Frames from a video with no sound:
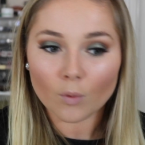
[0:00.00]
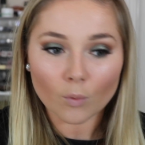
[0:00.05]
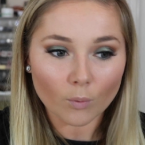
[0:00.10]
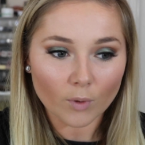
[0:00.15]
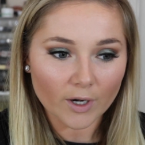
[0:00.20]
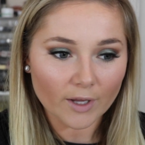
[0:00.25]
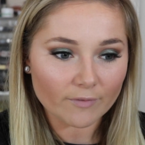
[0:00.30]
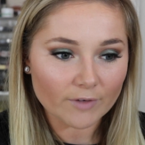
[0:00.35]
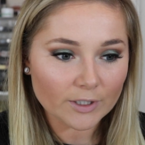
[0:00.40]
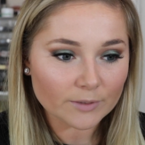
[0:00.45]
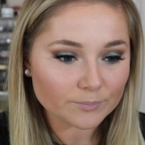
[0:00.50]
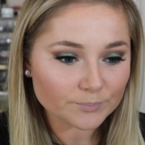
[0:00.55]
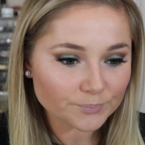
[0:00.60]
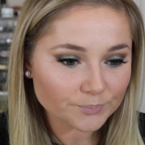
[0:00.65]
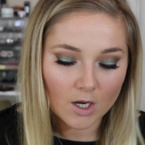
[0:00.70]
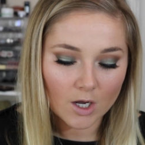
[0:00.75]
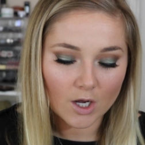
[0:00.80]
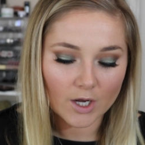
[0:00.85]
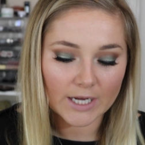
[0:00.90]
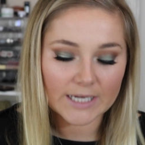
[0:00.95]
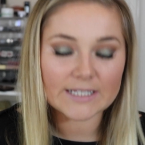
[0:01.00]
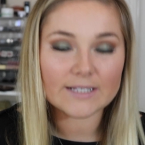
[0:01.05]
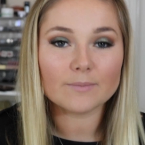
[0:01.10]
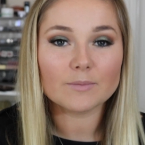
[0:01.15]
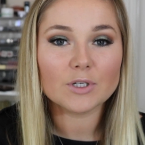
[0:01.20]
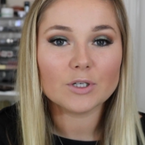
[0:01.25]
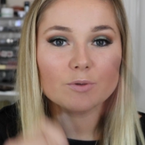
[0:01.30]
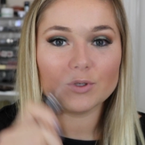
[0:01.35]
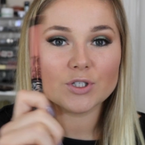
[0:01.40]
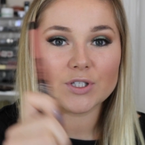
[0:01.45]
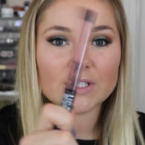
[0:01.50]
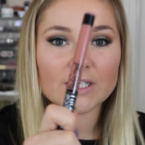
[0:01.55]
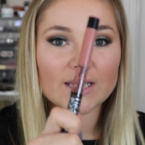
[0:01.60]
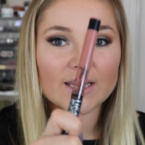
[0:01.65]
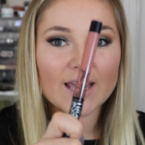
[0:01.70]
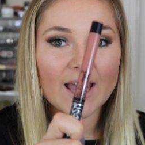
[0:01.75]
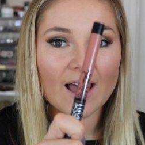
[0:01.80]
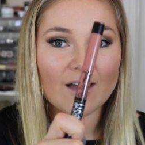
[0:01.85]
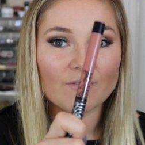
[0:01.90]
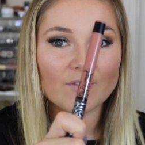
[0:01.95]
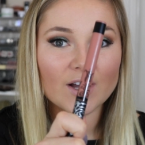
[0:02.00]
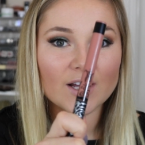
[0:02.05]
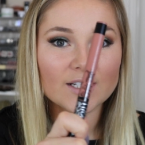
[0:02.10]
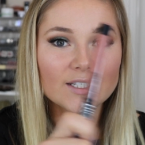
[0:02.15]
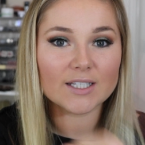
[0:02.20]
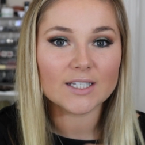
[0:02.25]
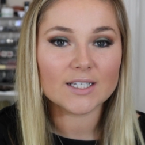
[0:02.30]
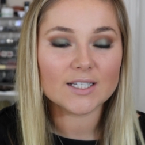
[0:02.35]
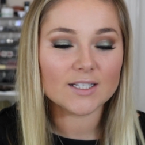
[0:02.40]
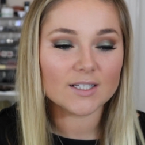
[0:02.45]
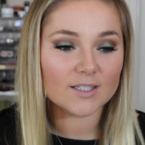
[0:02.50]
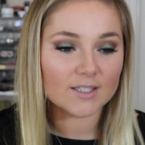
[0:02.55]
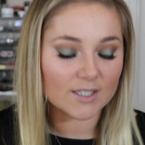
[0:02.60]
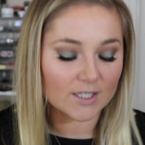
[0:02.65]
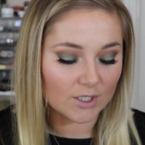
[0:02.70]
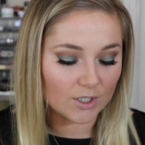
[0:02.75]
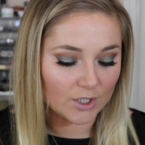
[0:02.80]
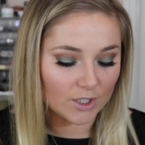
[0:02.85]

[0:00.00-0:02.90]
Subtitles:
Whatever. Okay, so I'm going to be using Kat Von D's